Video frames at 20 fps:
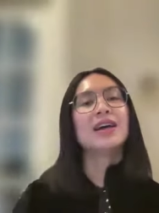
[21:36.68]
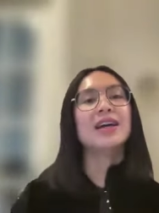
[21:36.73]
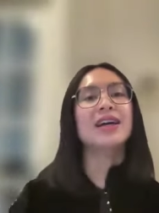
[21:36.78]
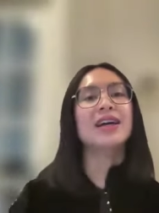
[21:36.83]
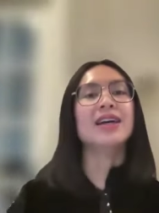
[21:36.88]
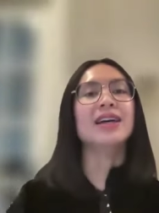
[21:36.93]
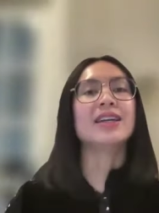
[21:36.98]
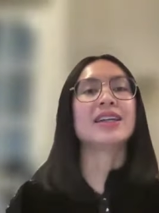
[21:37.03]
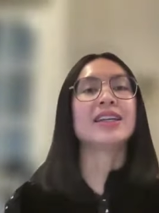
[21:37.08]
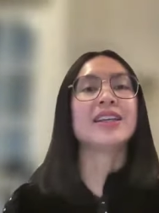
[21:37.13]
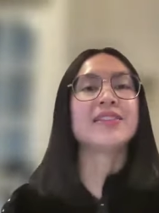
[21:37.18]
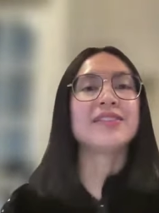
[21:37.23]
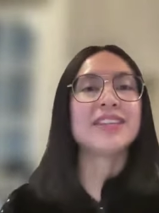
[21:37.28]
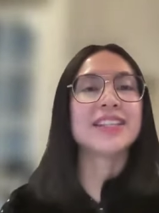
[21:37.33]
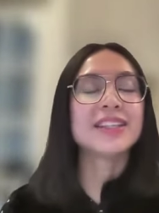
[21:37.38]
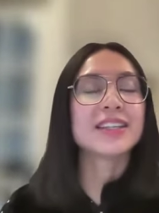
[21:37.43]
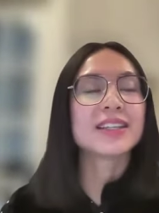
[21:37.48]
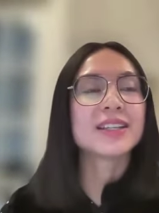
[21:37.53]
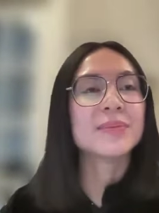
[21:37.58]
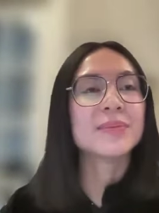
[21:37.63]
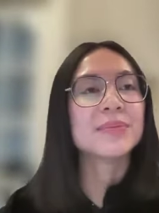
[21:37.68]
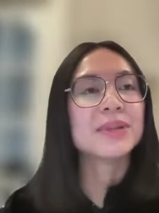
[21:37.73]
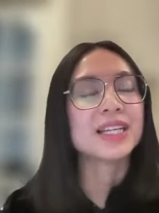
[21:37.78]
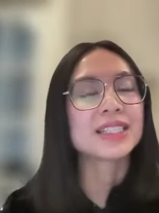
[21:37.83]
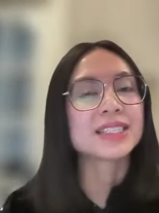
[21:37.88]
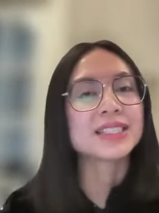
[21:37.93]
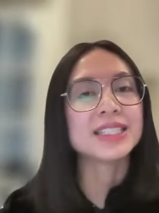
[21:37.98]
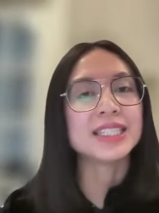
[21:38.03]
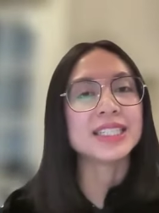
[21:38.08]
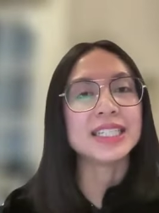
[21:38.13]
uh, given the
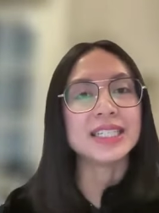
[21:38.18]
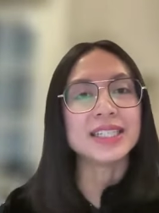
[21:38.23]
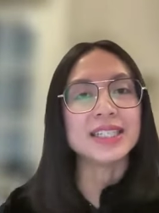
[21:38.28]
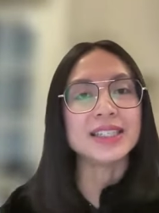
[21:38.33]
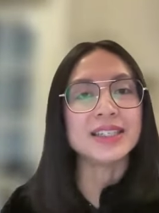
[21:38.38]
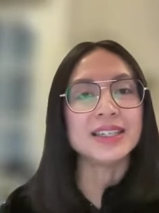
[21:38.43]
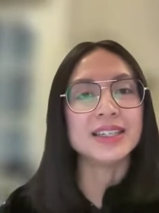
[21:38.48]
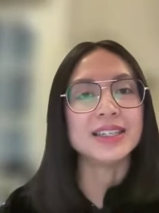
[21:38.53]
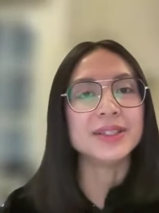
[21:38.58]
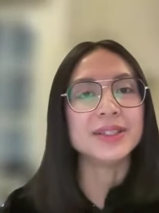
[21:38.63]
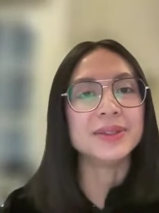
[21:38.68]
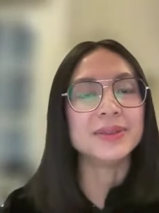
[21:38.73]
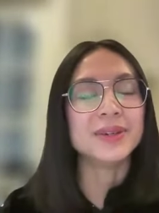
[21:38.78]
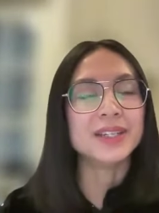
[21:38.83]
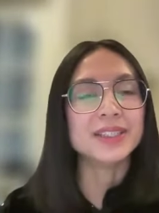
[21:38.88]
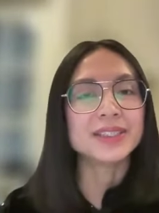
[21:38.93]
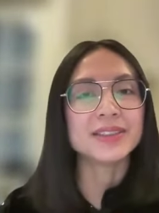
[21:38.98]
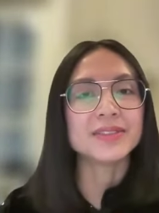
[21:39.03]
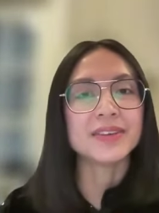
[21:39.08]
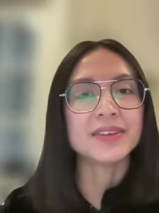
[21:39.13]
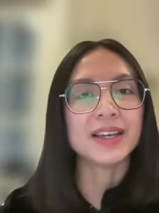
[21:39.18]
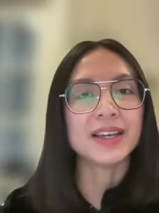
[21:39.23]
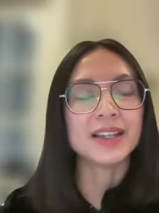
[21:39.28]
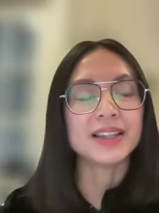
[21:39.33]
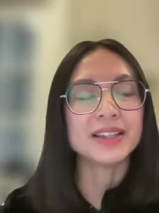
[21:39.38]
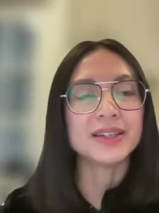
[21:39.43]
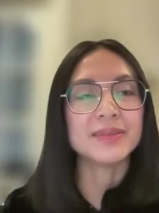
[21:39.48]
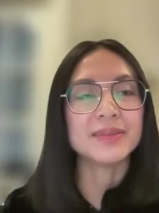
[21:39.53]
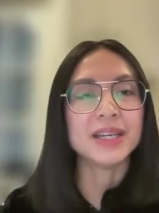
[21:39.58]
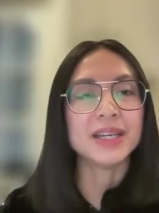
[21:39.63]
complexity and nuance of
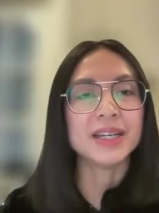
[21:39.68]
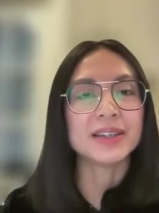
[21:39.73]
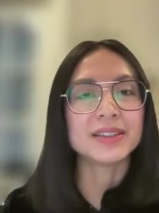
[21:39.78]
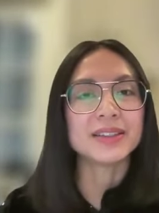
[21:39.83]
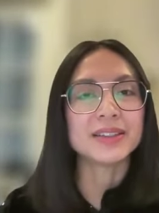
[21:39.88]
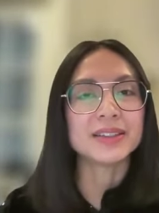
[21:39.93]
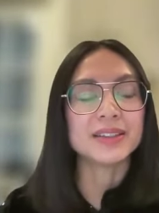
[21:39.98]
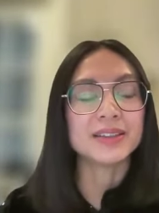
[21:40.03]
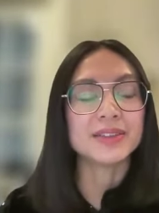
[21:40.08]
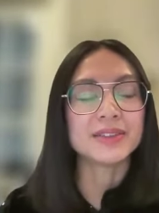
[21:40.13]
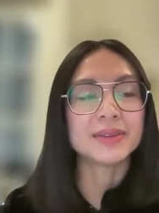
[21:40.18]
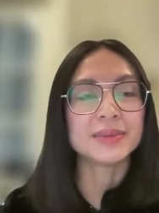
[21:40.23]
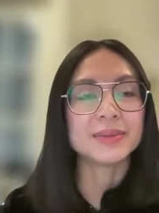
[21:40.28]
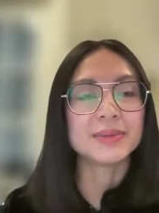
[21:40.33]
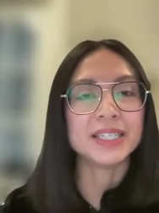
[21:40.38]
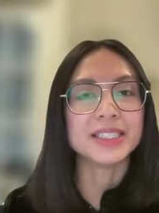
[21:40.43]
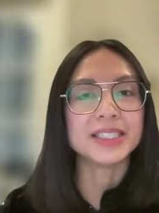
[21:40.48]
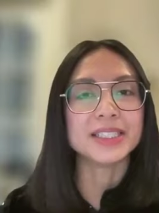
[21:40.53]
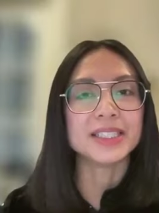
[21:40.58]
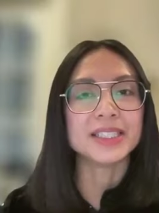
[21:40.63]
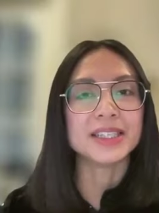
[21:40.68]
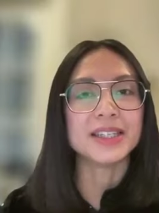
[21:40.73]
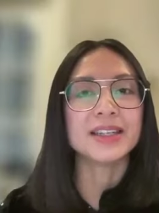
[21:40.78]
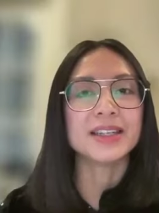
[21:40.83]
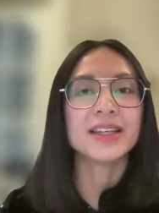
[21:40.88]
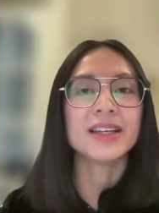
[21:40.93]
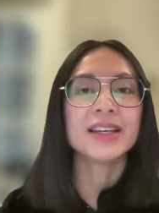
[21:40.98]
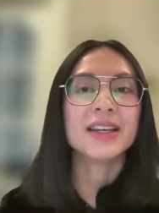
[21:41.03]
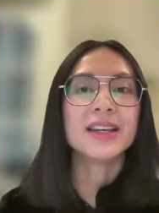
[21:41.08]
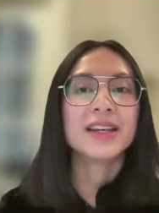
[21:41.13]
health and medical
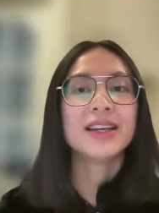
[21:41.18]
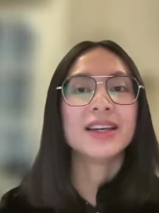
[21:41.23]
information,